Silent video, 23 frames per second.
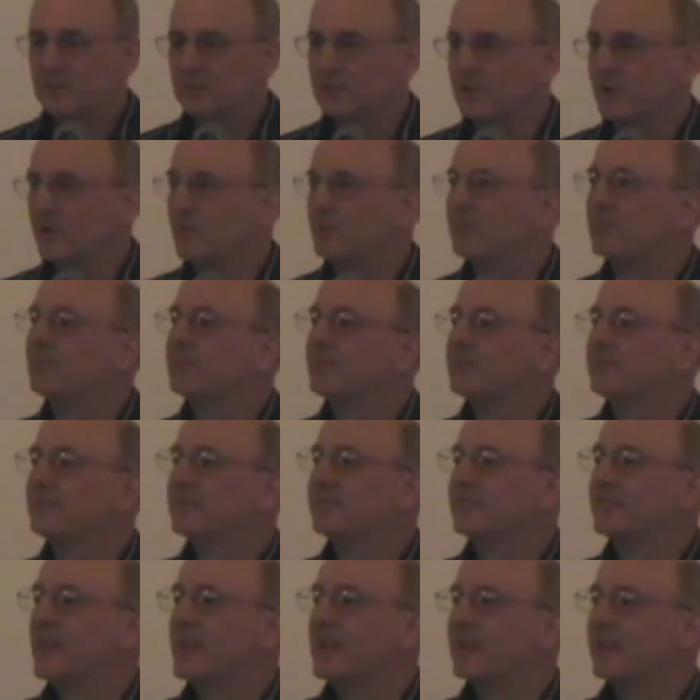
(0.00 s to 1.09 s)
So
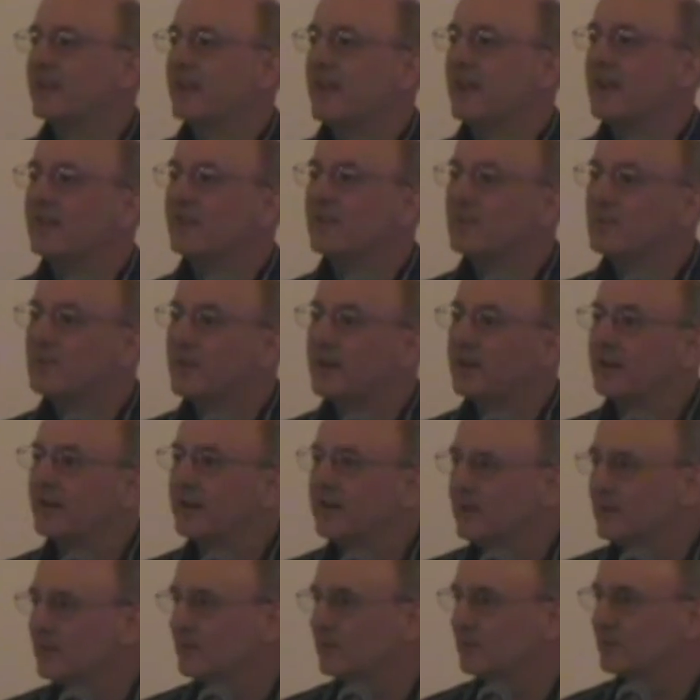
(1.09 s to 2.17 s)
thank
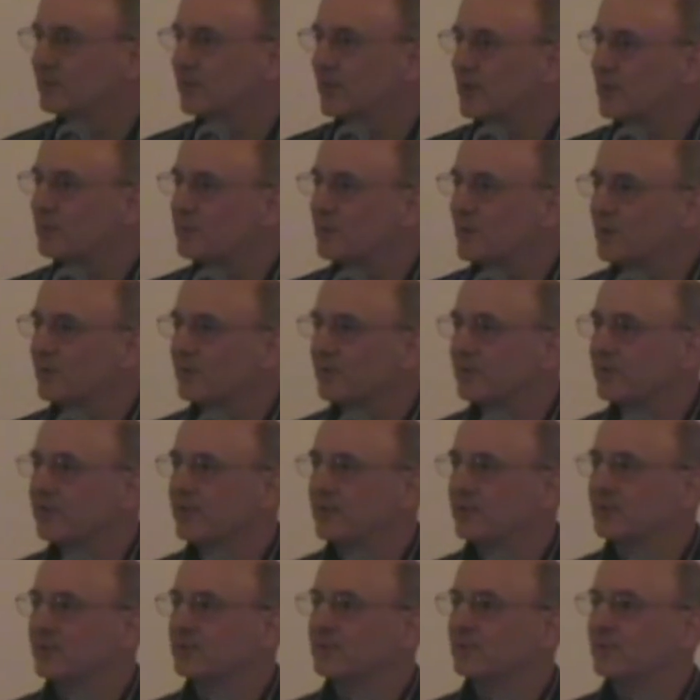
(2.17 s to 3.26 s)
everybody who's helped over the
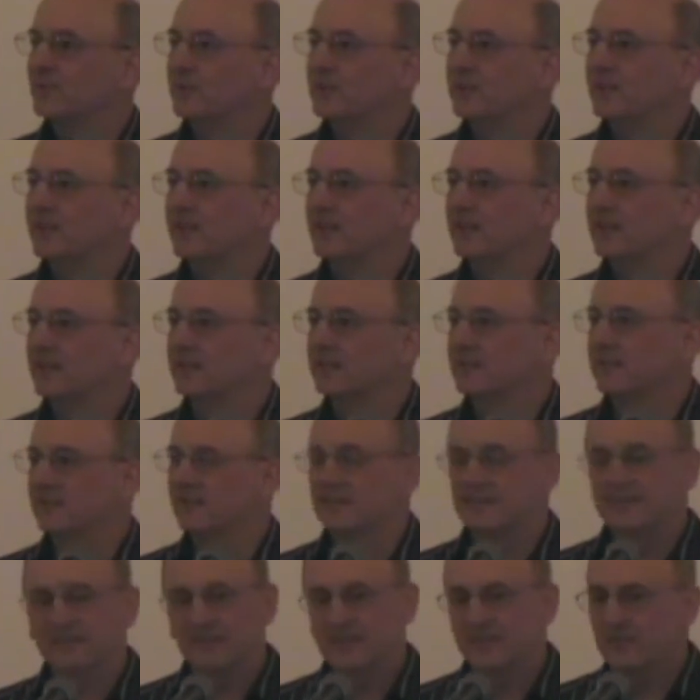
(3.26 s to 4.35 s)
years, because
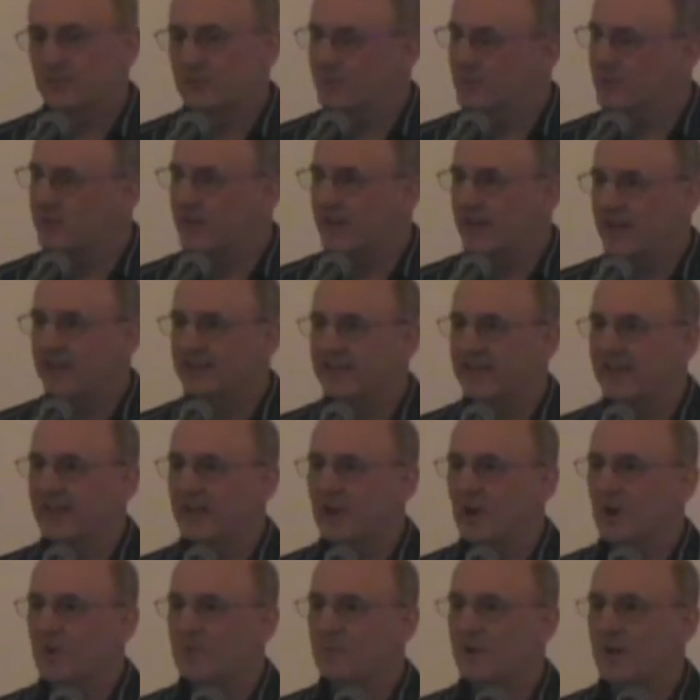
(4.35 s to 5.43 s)
if we wouldn't have had that
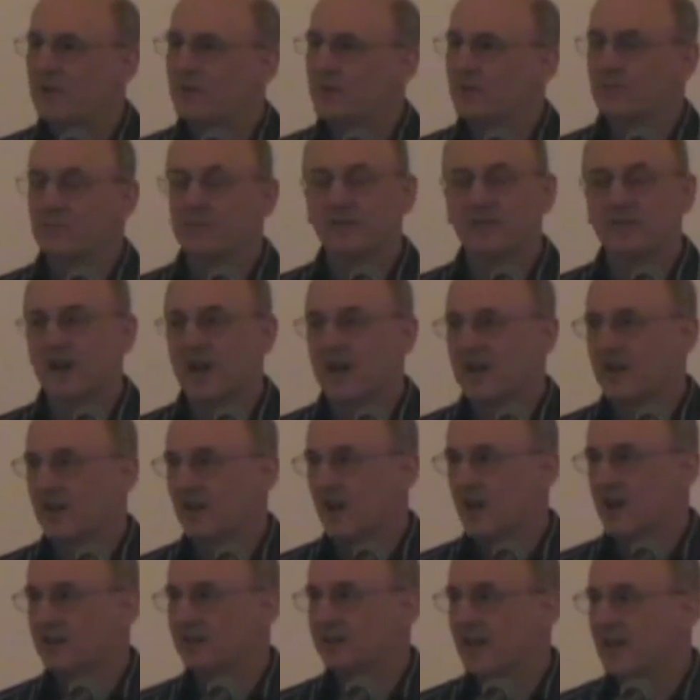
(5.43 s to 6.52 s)
help, I would have been gone a
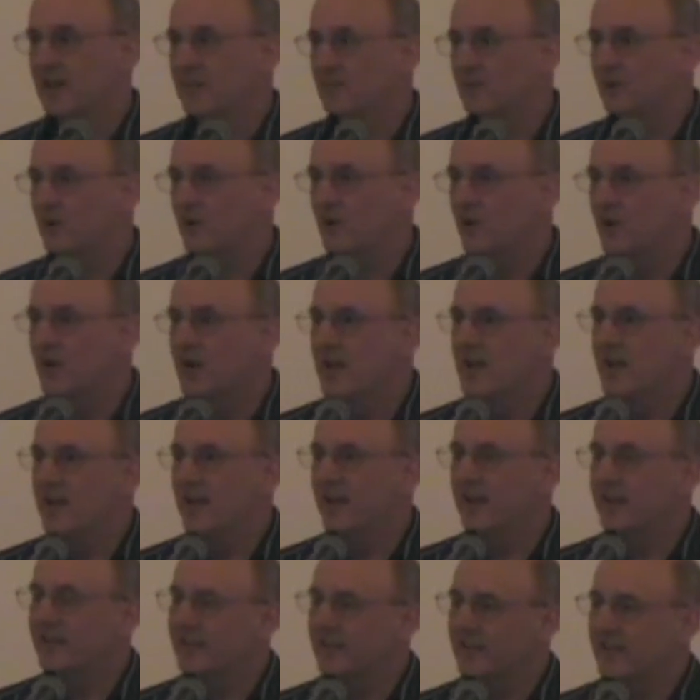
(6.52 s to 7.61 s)
long time ago.
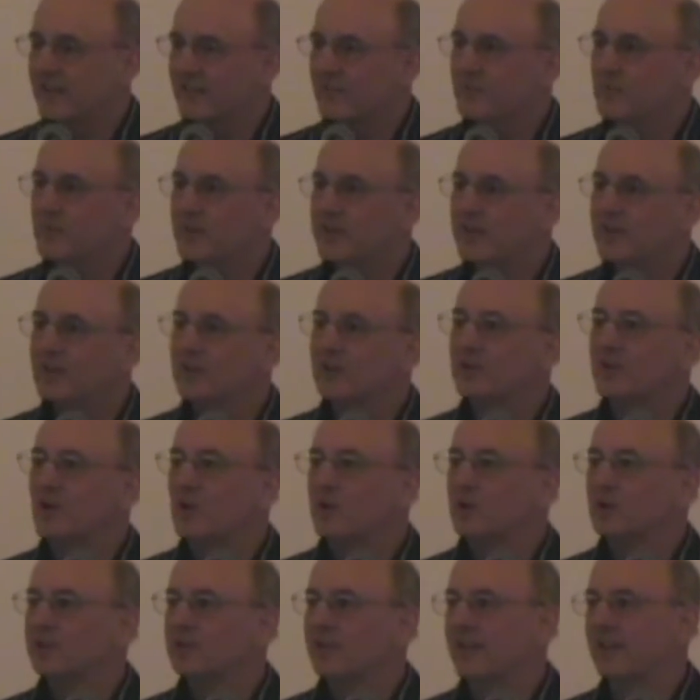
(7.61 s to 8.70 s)
And I think everybody here
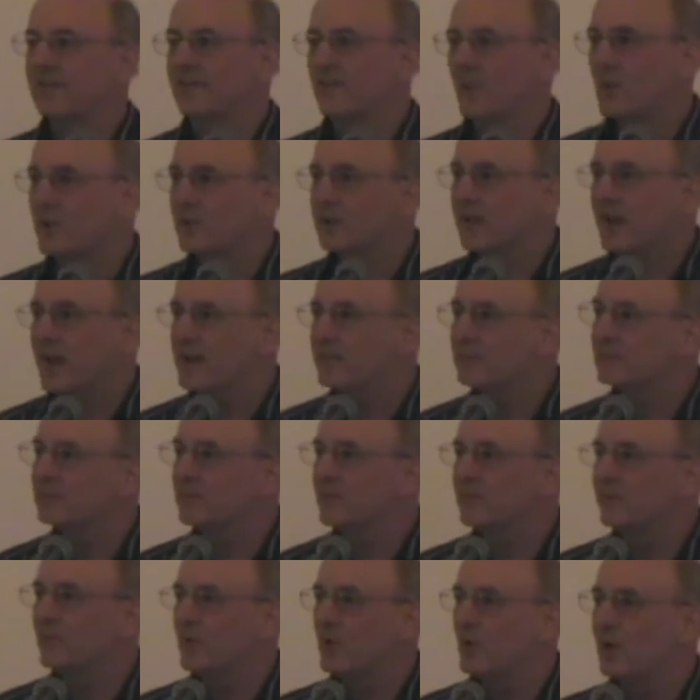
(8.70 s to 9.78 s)
knows that 4 times
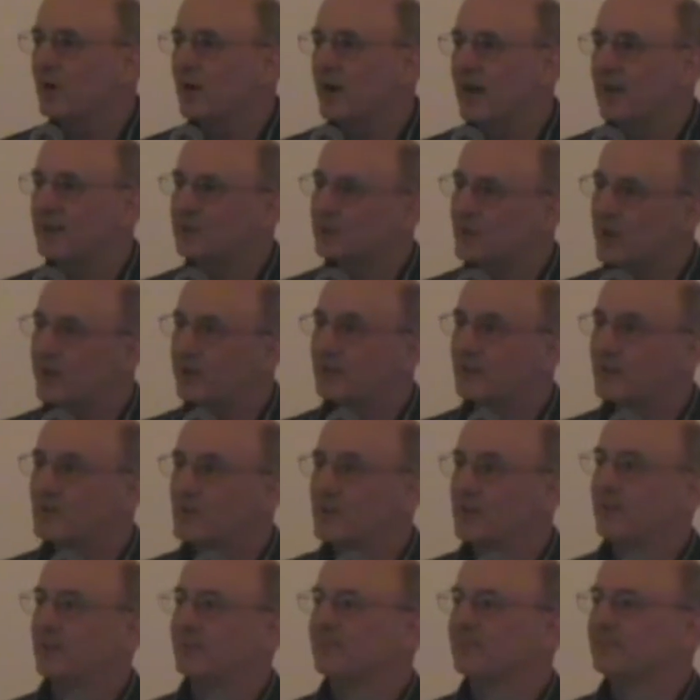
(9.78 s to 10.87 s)
before I tried to
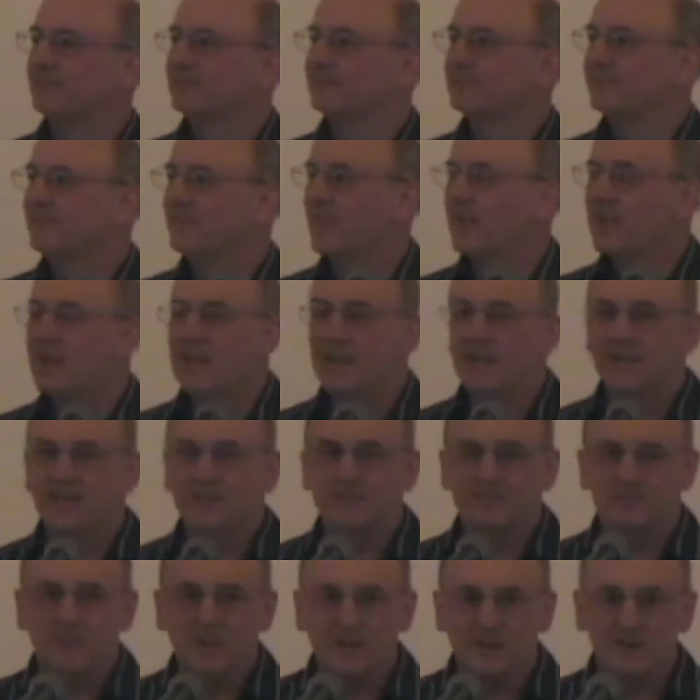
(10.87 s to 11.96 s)
quit.
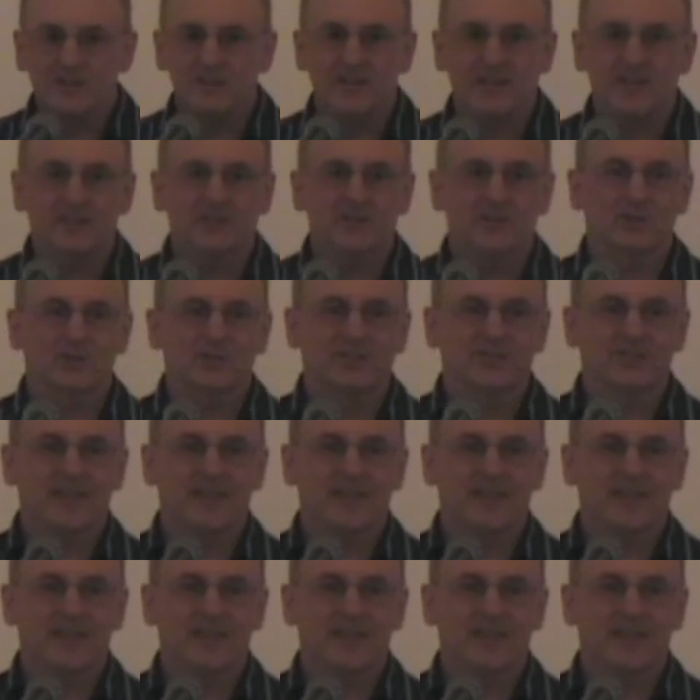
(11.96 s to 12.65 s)
It's much nicer to